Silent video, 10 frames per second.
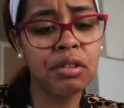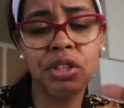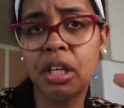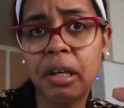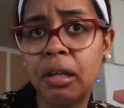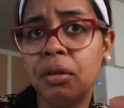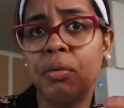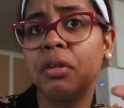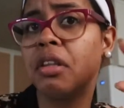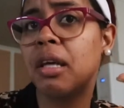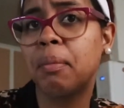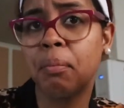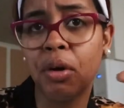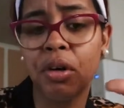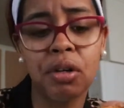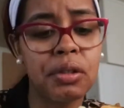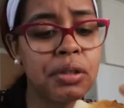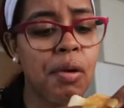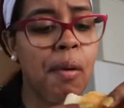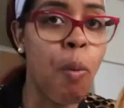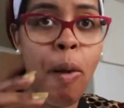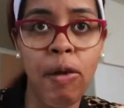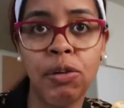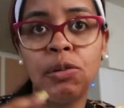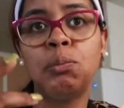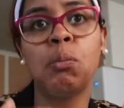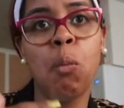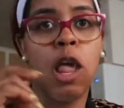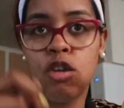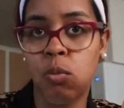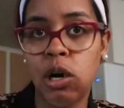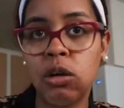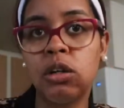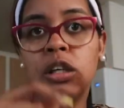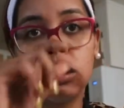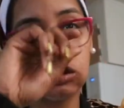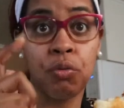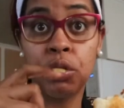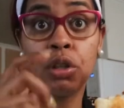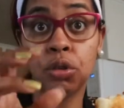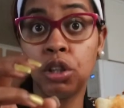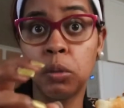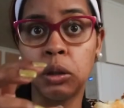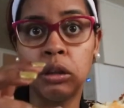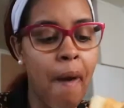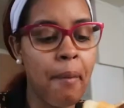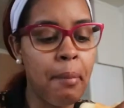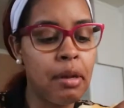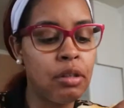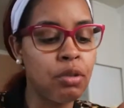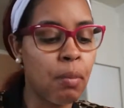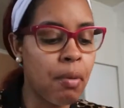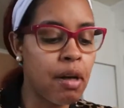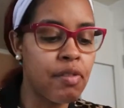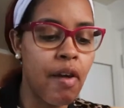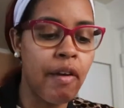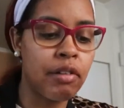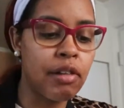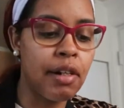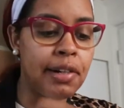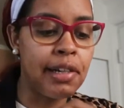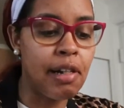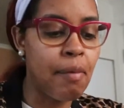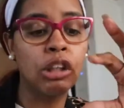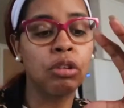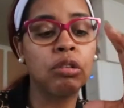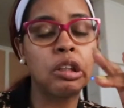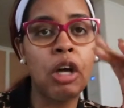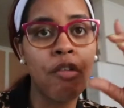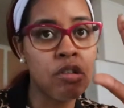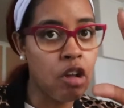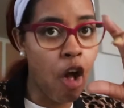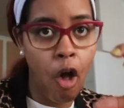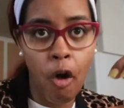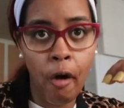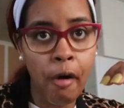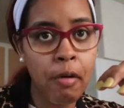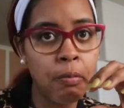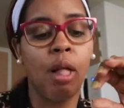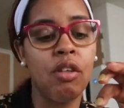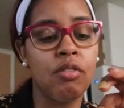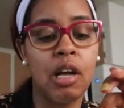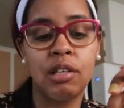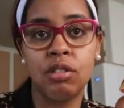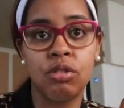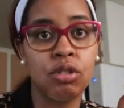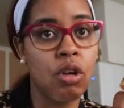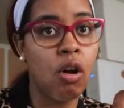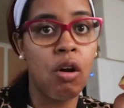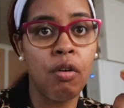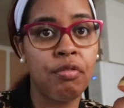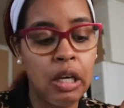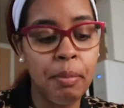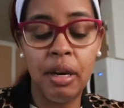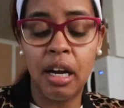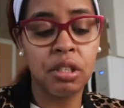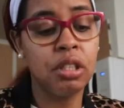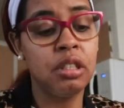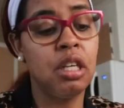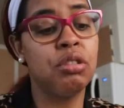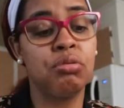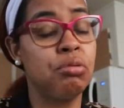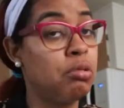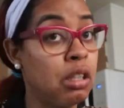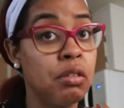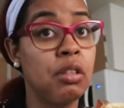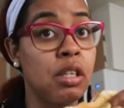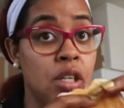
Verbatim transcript: chicken or thick burgers. The bacon is well cooked, really crispy. I haven't been into a part that has the honey yet. The croissant is not hard. It's nice and soft. Um, it actually tastes really, really